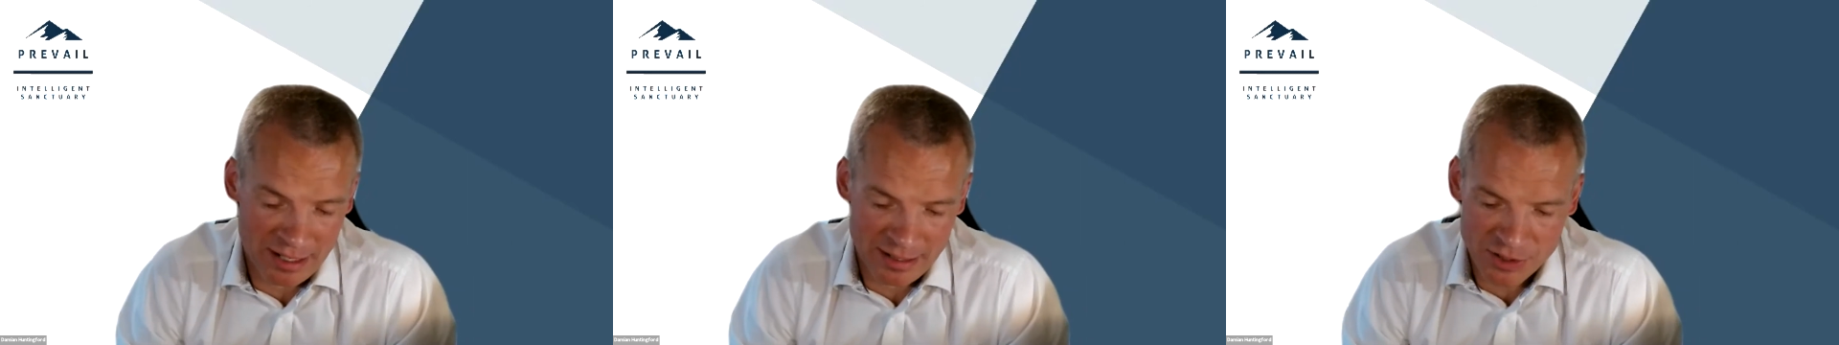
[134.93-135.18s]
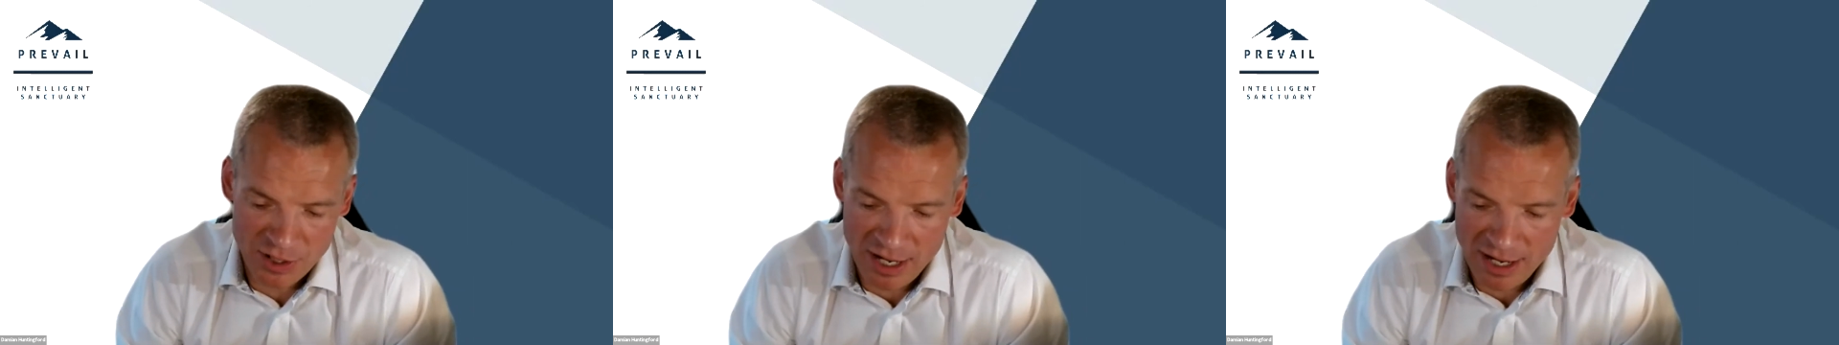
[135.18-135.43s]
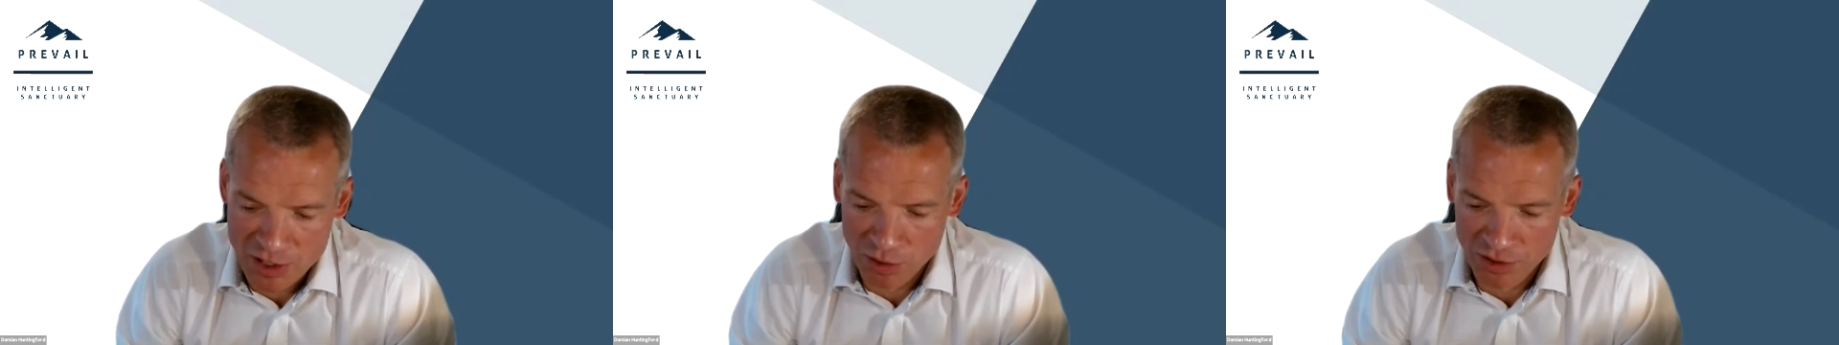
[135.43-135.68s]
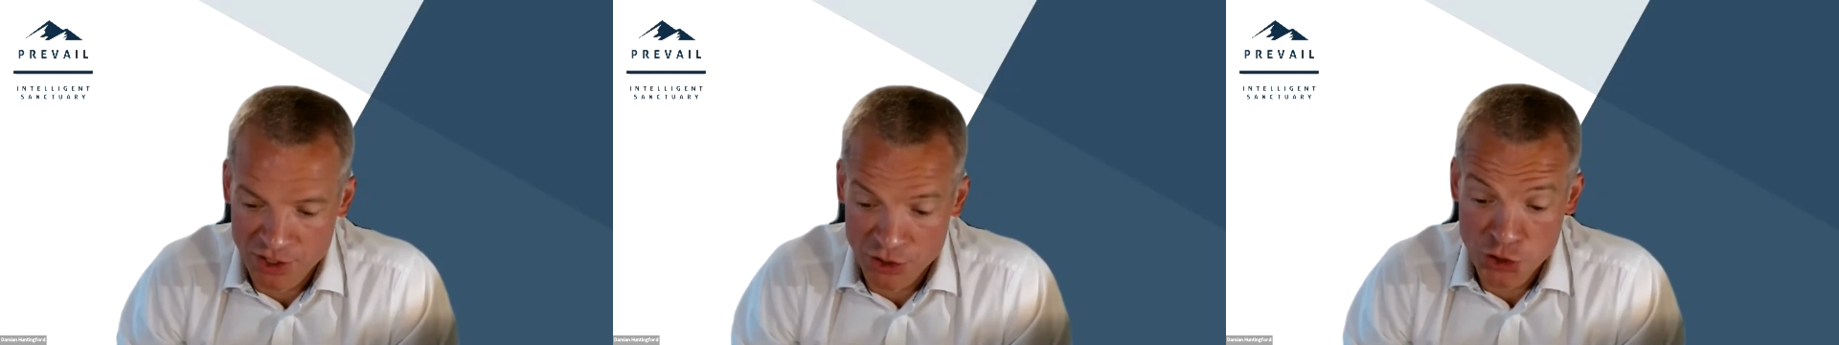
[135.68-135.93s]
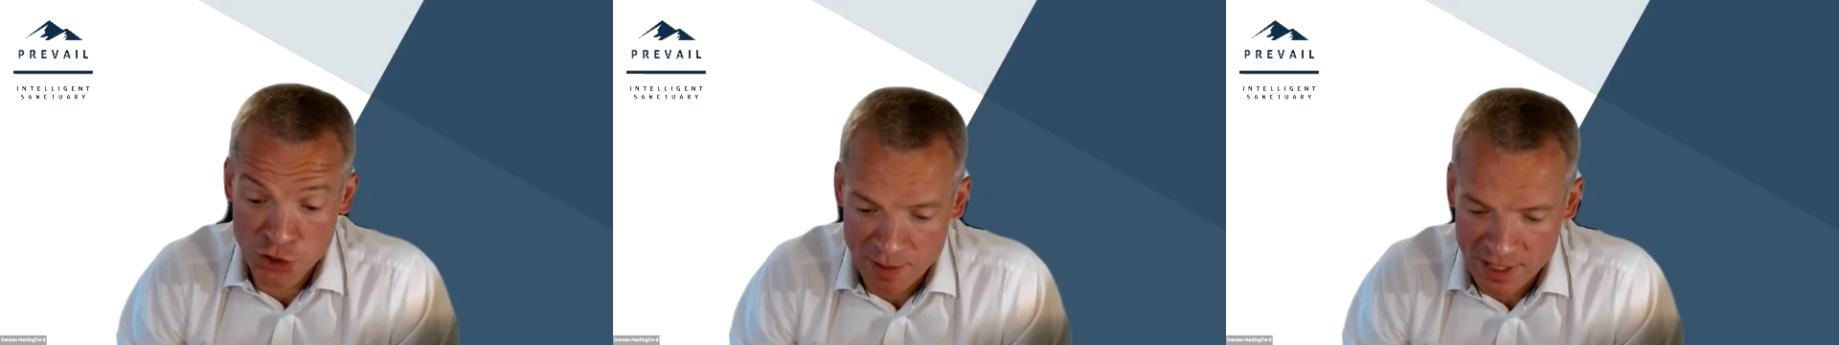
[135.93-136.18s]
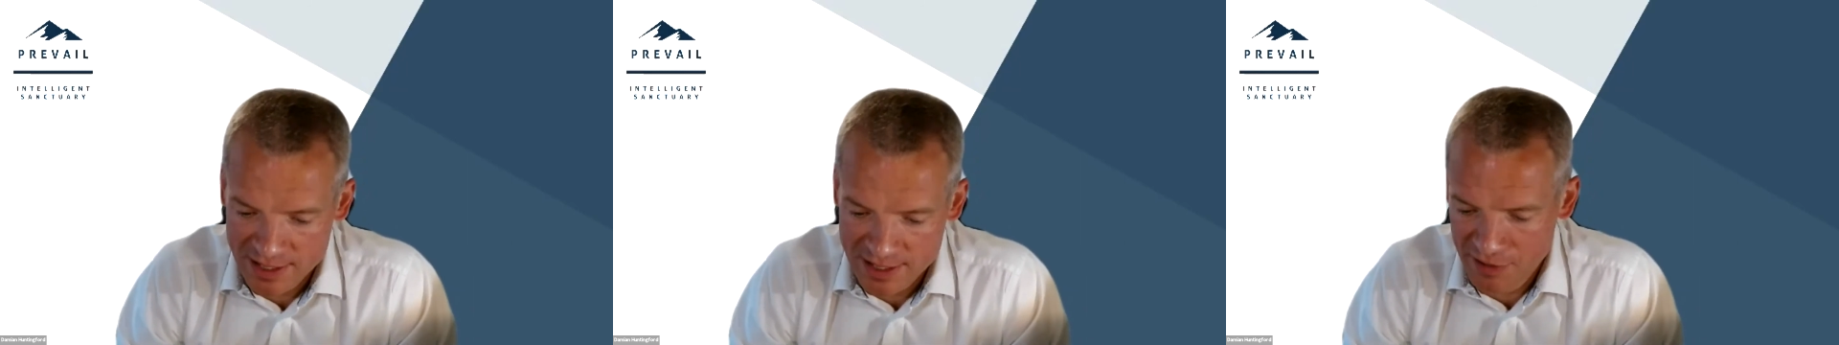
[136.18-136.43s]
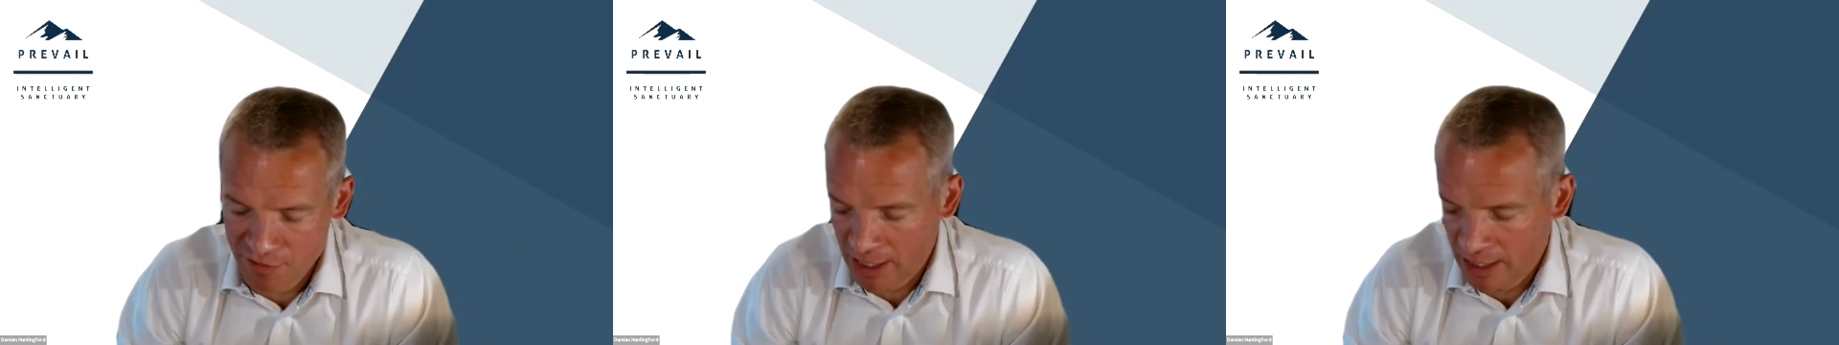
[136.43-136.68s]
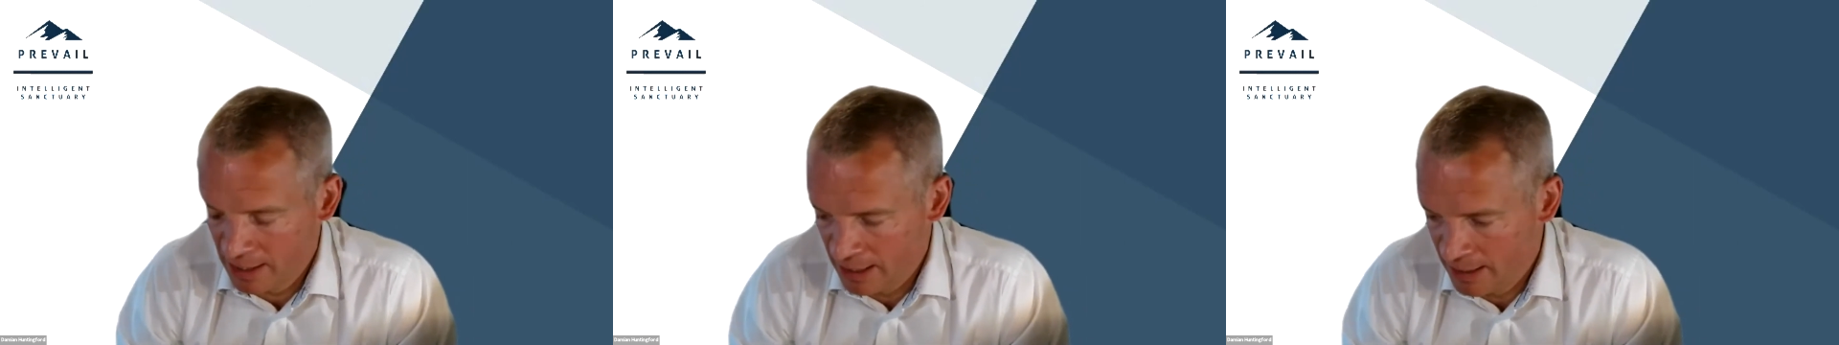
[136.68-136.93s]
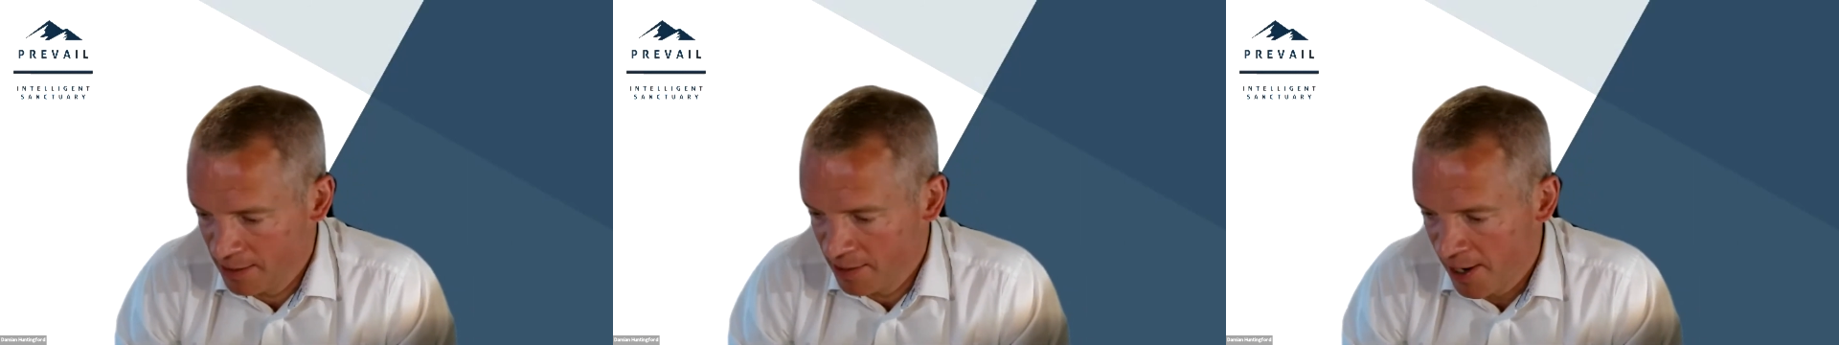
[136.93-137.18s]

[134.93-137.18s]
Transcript: and sort of how you want to do business, frankly.